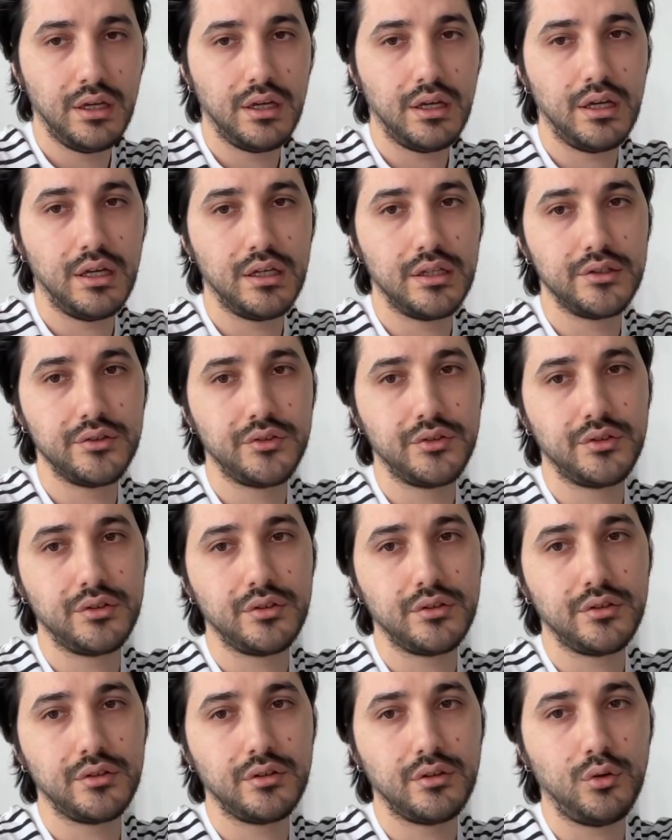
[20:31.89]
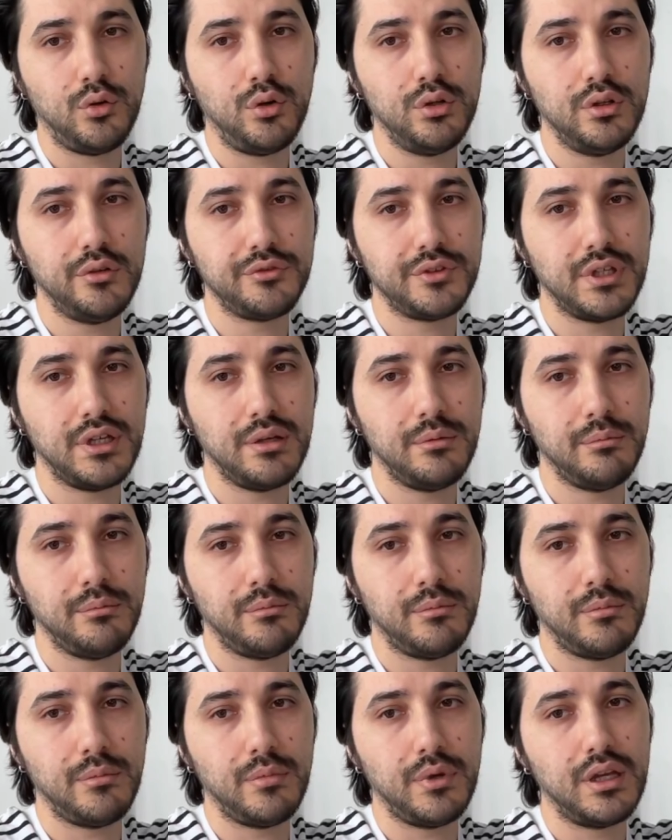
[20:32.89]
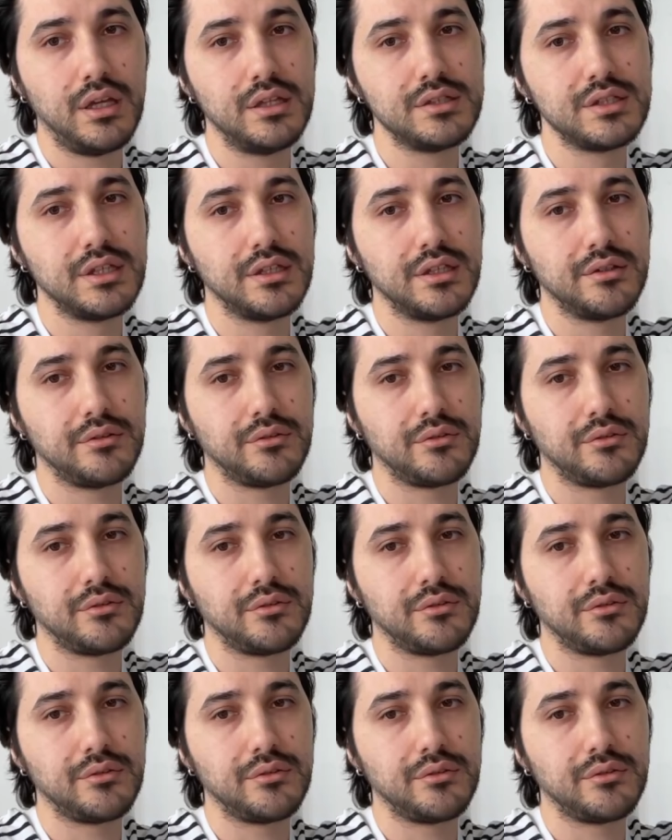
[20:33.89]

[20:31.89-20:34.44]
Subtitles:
and all of them has a